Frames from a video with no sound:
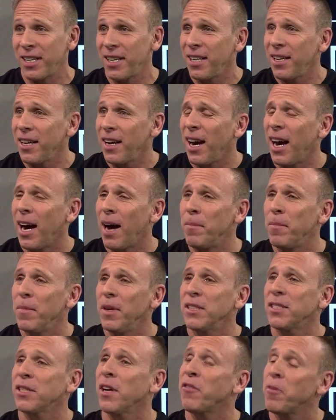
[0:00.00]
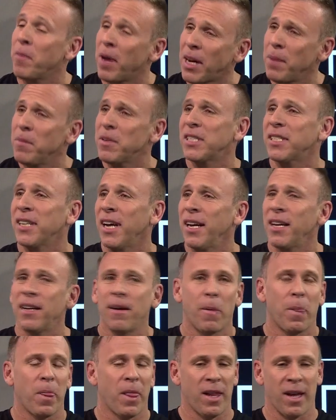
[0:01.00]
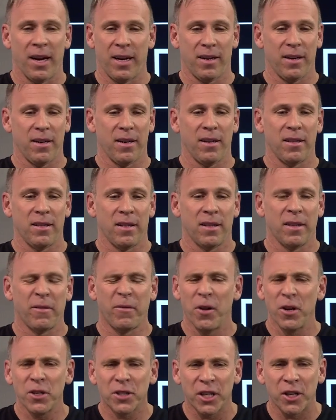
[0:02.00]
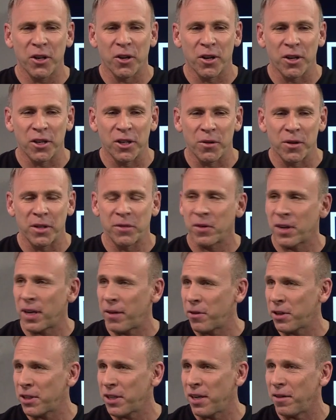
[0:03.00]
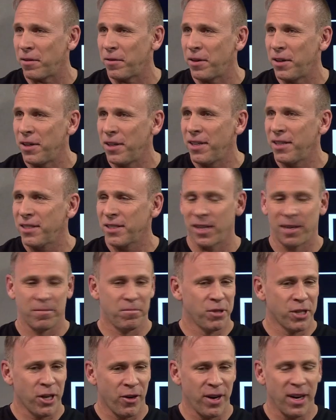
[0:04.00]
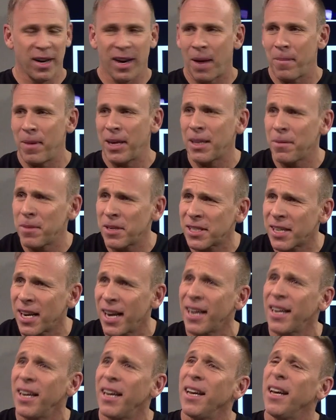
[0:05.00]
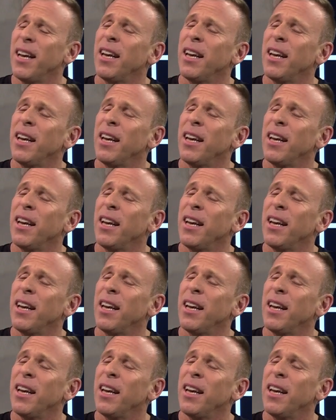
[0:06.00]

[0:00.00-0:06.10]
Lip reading: So if you make a mistake, like the first thing you've got to do is forgive yourself. So, sorry, I made the mistake.